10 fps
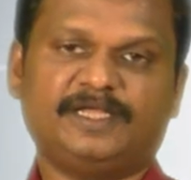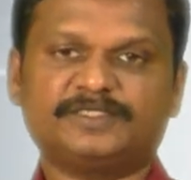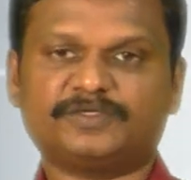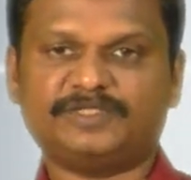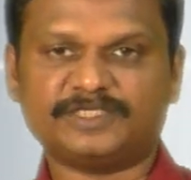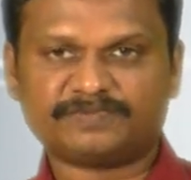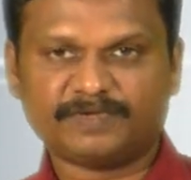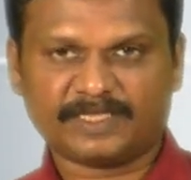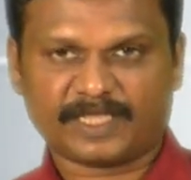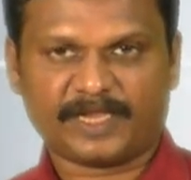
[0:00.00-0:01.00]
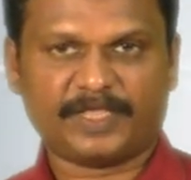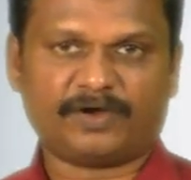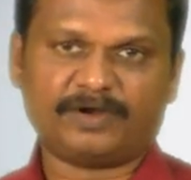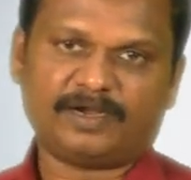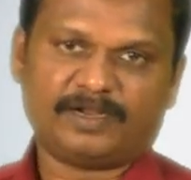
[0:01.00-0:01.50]
So this will carry
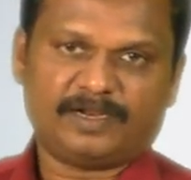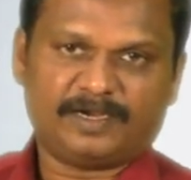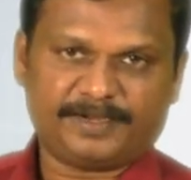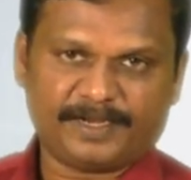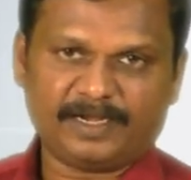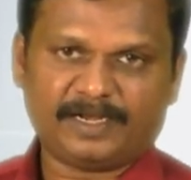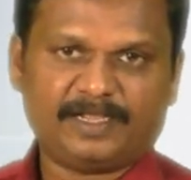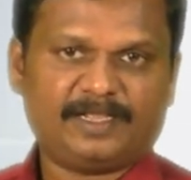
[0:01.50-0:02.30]
on till